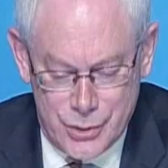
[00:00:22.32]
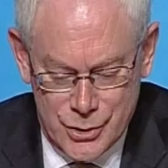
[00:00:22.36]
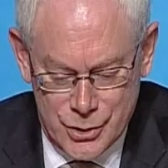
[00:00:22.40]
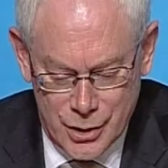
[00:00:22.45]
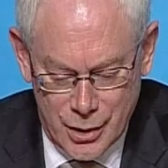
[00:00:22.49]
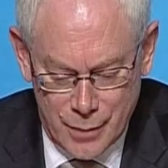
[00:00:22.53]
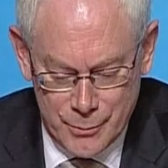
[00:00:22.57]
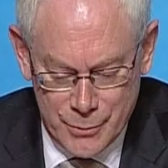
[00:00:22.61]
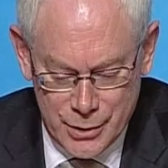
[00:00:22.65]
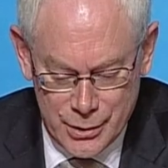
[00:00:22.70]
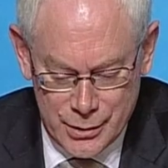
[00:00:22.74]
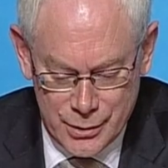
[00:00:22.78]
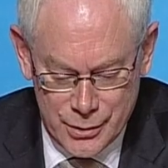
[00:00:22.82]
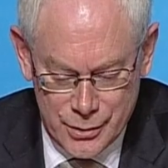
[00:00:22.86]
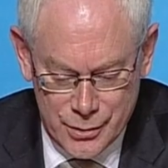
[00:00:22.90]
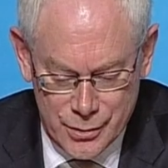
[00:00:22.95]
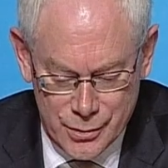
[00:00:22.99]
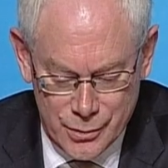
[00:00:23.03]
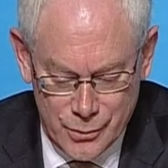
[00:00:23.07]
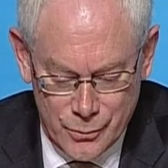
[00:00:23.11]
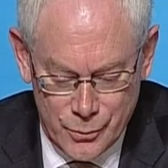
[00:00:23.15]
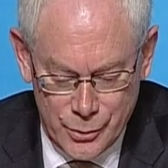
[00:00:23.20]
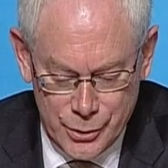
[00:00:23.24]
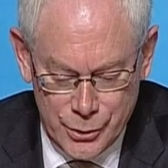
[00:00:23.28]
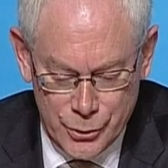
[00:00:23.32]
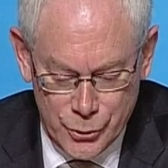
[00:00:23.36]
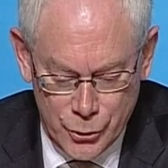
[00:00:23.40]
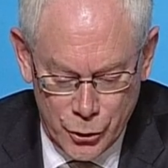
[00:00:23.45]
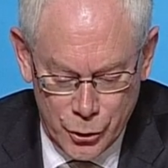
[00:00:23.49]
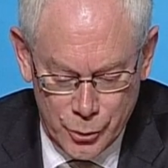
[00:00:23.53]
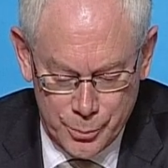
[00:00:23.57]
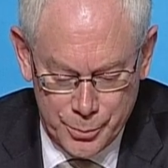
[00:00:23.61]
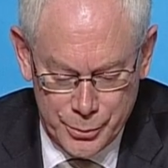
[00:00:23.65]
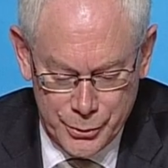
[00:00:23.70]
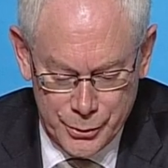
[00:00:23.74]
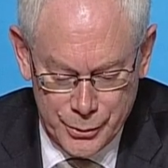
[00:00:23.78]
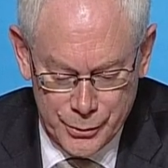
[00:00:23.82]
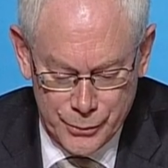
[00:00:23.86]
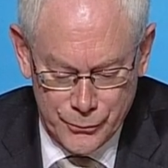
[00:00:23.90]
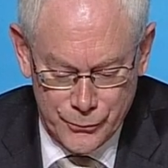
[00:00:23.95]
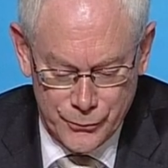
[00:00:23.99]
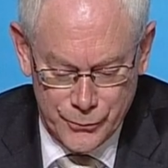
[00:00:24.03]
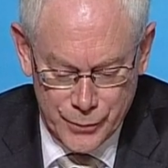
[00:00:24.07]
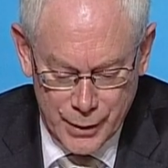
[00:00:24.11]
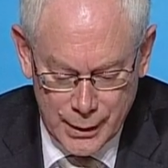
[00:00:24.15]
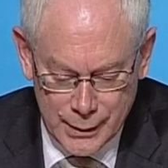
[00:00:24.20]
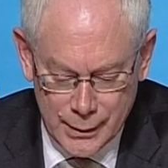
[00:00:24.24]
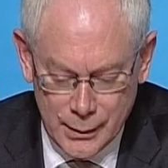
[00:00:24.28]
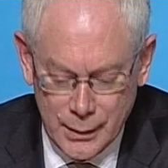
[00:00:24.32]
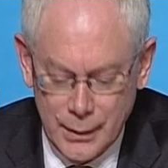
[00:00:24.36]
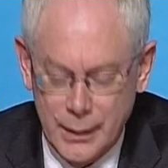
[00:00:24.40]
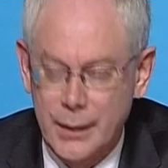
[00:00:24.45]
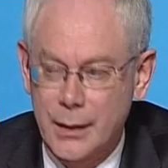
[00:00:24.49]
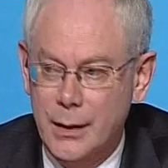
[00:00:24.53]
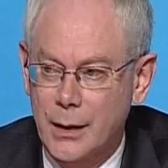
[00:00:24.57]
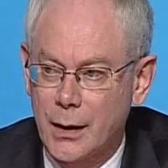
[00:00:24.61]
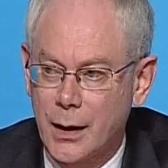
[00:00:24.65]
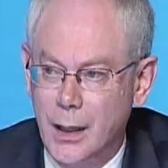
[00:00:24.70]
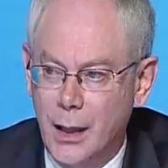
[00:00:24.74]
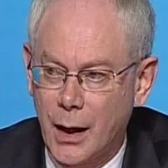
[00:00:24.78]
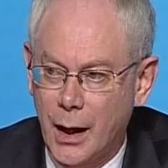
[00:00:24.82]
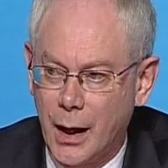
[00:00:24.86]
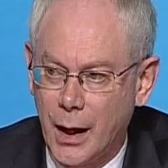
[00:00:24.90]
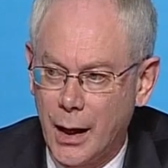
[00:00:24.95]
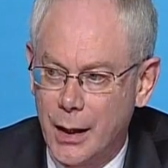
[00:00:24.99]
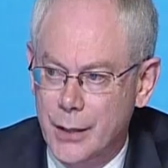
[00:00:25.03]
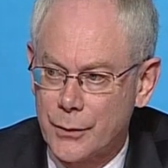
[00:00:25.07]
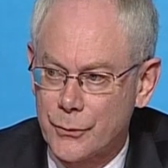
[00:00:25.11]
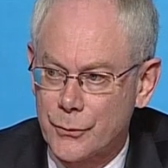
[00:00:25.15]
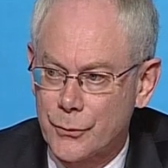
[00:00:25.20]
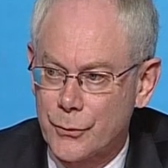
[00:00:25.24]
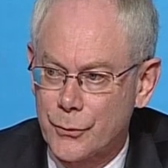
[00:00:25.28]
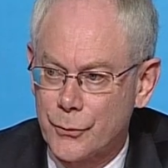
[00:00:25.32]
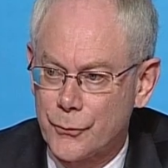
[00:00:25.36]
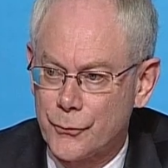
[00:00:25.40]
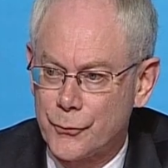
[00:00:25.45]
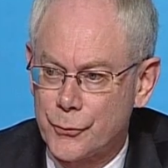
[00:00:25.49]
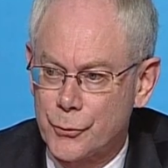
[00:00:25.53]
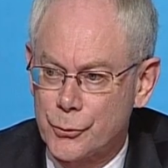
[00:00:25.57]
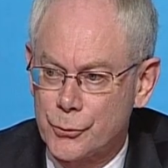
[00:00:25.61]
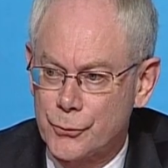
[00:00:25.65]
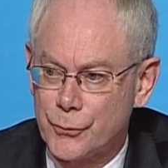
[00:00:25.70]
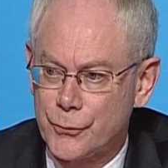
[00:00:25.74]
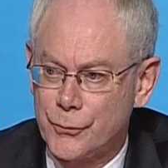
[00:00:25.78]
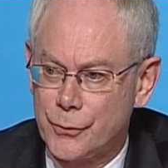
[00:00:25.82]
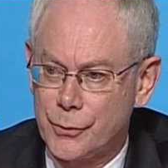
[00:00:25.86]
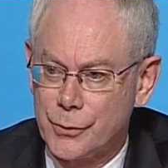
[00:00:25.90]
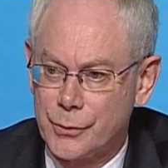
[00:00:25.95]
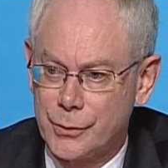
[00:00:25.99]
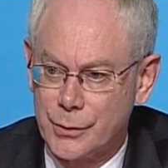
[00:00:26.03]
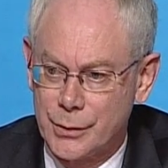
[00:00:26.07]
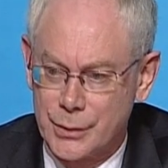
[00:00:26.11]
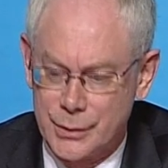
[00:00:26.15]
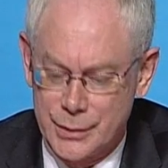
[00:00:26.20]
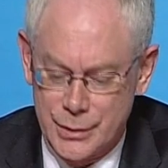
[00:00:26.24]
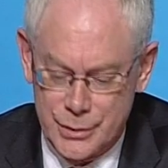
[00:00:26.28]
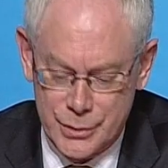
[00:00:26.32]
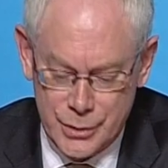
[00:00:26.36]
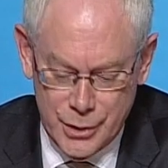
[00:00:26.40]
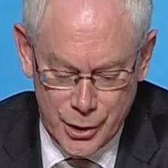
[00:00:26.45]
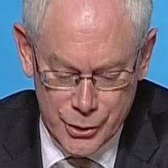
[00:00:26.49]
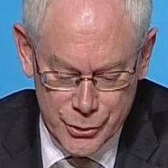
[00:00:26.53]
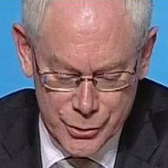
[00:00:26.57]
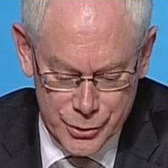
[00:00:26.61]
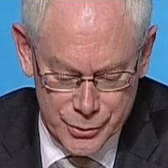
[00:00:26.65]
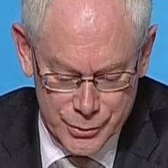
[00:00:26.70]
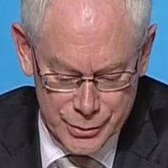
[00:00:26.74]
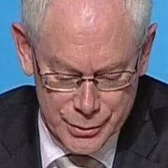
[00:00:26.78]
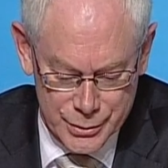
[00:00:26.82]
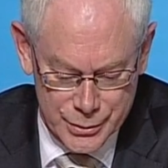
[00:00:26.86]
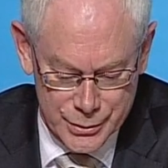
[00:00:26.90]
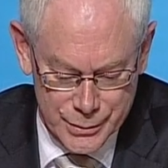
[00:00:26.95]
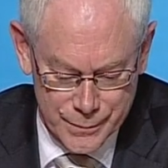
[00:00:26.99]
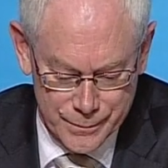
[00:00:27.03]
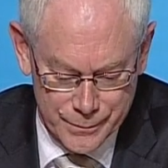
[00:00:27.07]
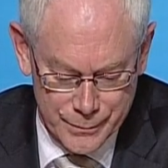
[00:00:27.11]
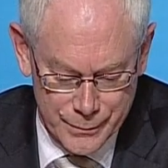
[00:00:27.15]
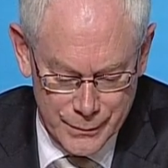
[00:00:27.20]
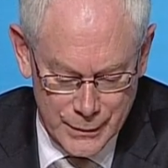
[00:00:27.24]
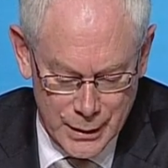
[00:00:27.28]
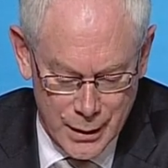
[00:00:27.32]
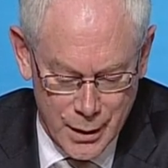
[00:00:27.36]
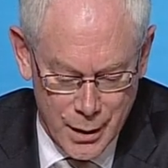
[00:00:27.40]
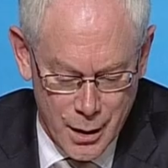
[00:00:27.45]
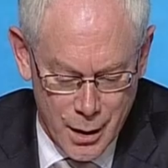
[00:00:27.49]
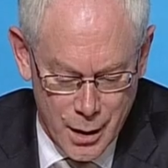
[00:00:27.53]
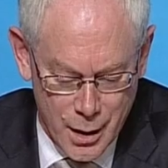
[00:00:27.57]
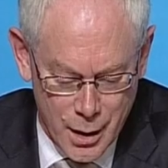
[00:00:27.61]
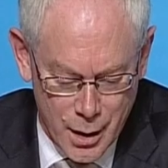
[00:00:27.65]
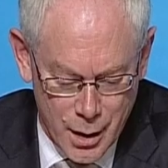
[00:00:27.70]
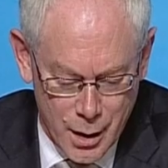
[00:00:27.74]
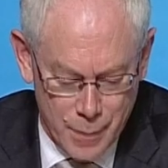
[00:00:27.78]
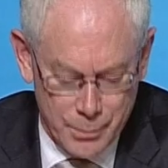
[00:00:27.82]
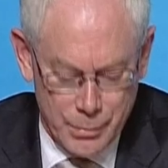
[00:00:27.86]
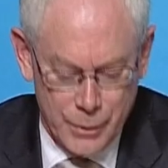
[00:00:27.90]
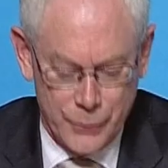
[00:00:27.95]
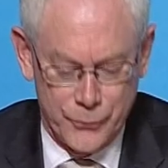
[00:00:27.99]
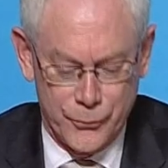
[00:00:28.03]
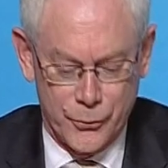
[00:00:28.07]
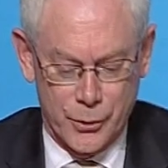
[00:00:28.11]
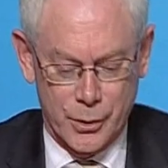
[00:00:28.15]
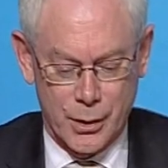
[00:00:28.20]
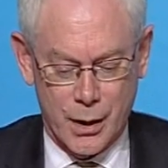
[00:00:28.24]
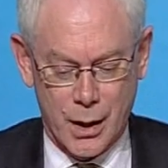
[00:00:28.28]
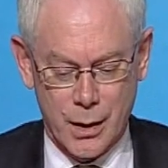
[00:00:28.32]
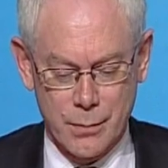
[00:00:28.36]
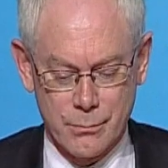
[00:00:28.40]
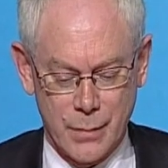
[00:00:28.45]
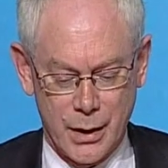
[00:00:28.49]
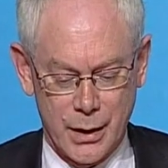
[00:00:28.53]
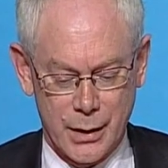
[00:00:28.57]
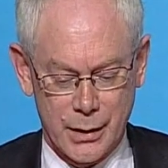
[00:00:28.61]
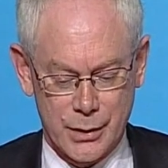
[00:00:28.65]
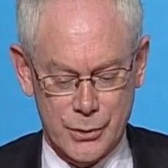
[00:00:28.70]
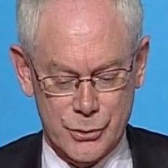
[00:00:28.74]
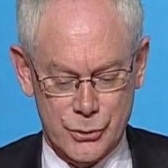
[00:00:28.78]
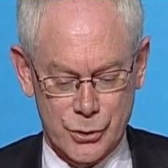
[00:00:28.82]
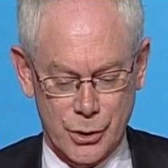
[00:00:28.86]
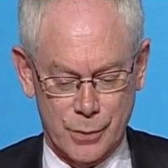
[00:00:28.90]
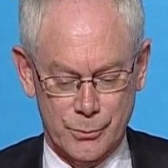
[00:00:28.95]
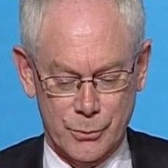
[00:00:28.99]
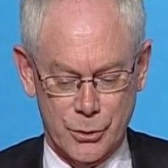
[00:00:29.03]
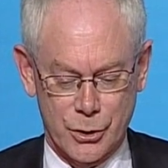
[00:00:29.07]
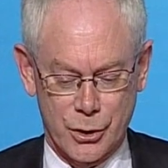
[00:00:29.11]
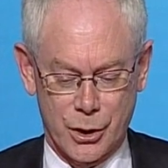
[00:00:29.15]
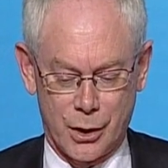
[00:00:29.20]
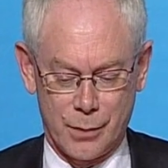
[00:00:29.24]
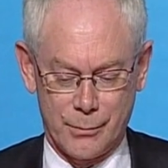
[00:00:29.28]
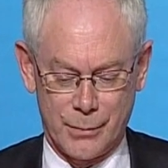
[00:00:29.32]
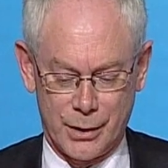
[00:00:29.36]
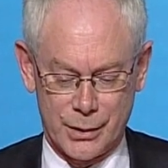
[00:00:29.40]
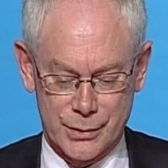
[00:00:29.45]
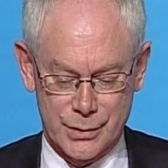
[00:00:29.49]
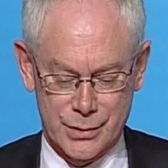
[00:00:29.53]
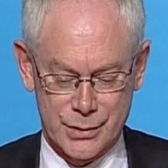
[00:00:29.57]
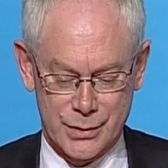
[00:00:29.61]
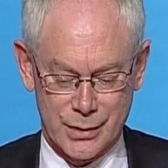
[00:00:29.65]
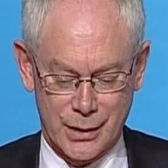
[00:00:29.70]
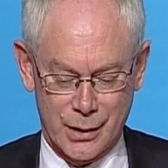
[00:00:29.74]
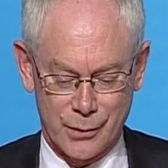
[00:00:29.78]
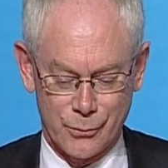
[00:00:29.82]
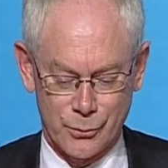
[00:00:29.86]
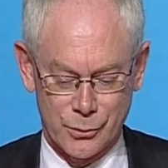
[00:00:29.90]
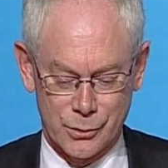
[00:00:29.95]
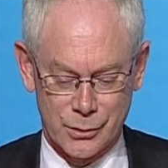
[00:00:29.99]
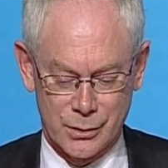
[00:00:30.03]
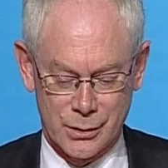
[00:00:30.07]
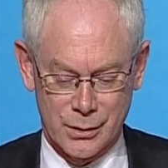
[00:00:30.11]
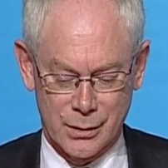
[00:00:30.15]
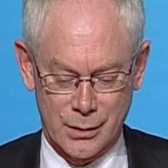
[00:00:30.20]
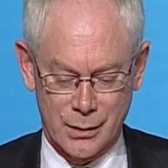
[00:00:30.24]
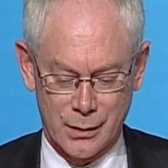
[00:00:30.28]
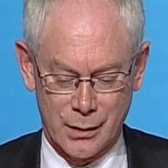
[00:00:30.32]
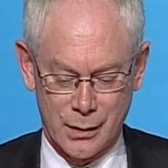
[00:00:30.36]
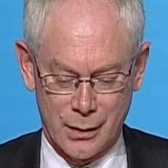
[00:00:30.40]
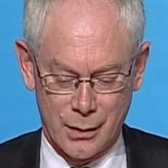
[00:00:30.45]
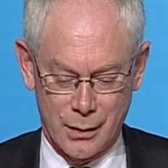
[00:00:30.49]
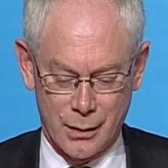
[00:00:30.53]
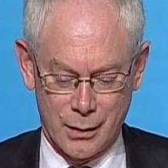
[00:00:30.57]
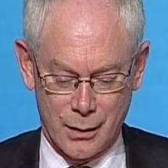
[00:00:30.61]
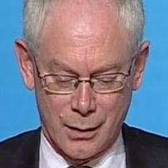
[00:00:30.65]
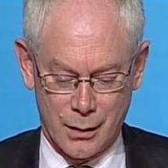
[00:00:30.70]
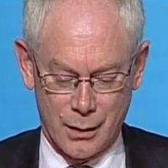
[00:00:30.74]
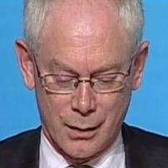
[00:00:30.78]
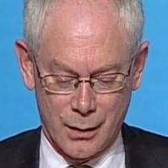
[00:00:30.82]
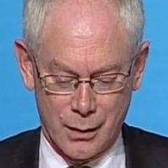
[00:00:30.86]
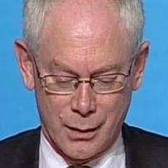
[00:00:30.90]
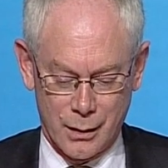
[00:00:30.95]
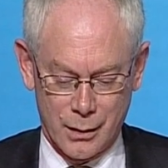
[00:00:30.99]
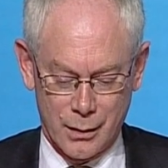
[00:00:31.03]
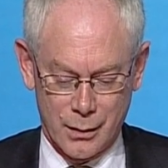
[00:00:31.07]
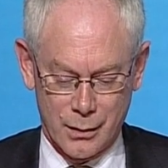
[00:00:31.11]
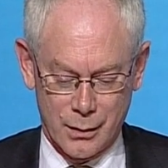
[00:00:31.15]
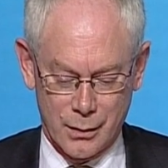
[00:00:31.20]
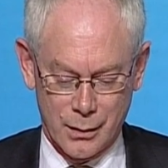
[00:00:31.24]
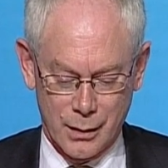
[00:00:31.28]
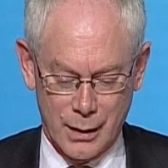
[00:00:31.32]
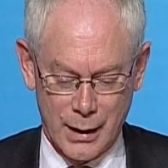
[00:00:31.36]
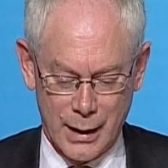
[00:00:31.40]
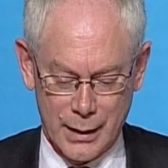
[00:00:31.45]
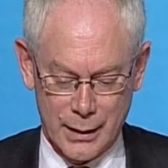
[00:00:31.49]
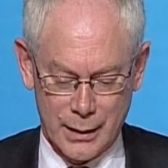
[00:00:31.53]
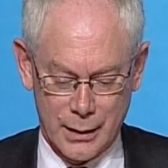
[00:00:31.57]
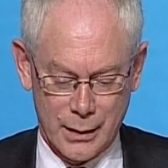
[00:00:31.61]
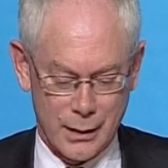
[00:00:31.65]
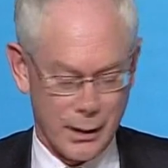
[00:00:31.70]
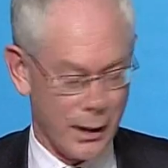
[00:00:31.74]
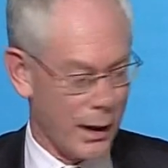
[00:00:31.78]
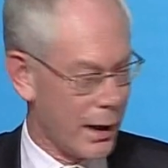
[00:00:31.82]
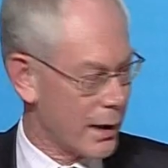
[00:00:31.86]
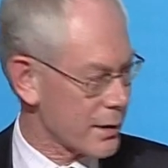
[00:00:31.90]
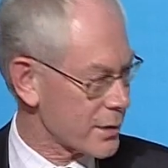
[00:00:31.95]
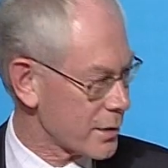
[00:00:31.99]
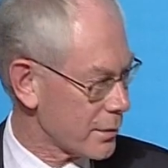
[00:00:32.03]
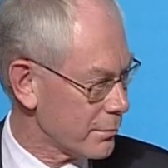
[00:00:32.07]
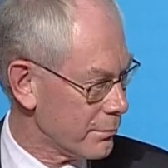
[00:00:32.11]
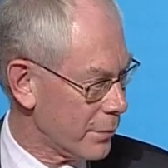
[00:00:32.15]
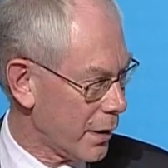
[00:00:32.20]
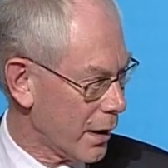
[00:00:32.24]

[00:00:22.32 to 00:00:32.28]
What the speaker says: summit with open, friendly and fruitful discussions. Before I make some comments, I would like, as a